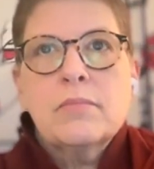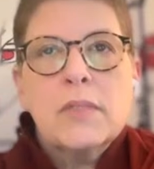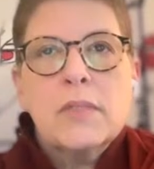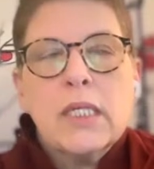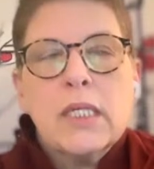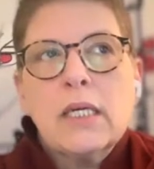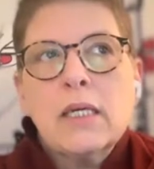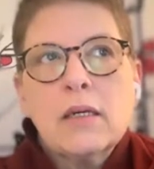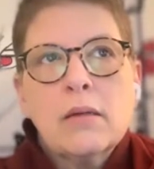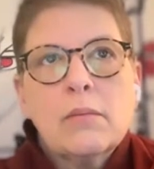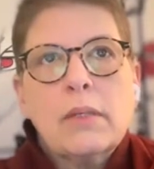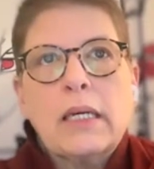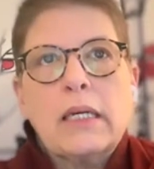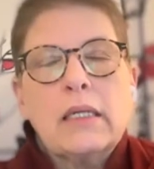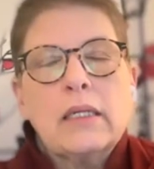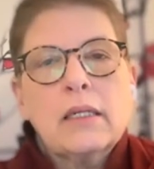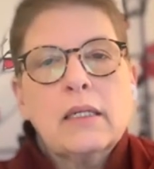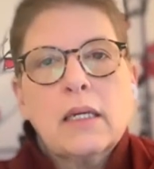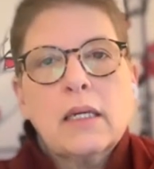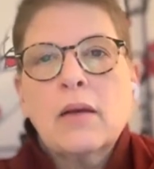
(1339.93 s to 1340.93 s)
thinking
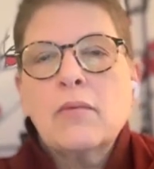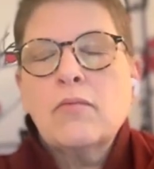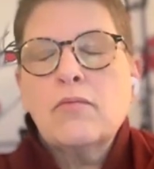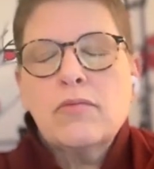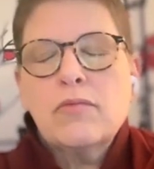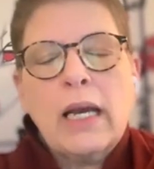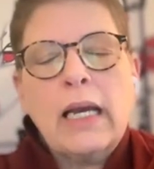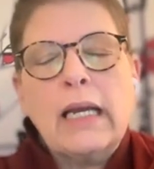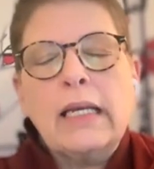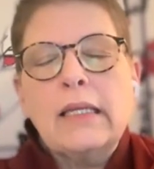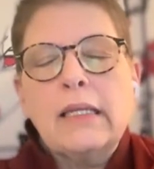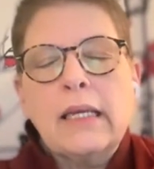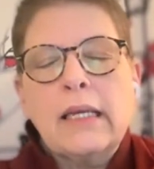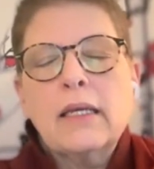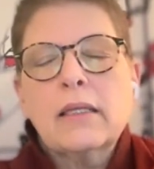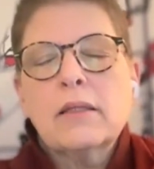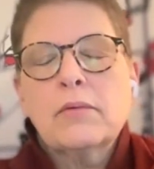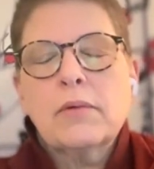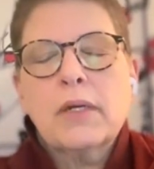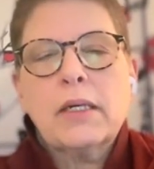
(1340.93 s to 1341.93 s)
about it, I highly,
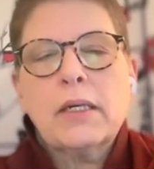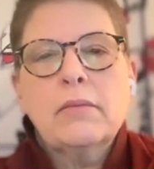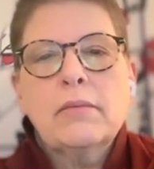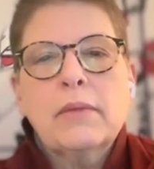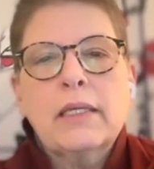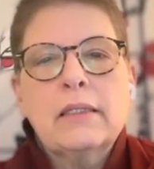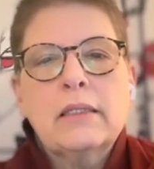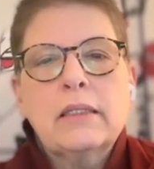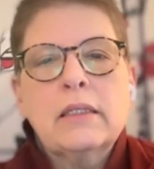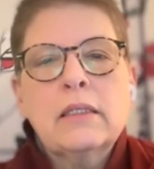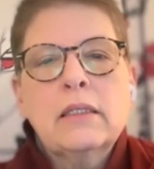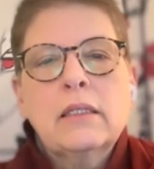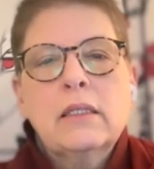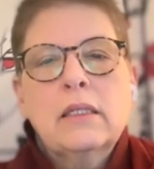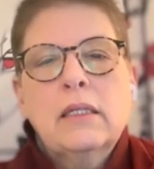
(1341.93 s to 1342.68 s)
highly recommend it.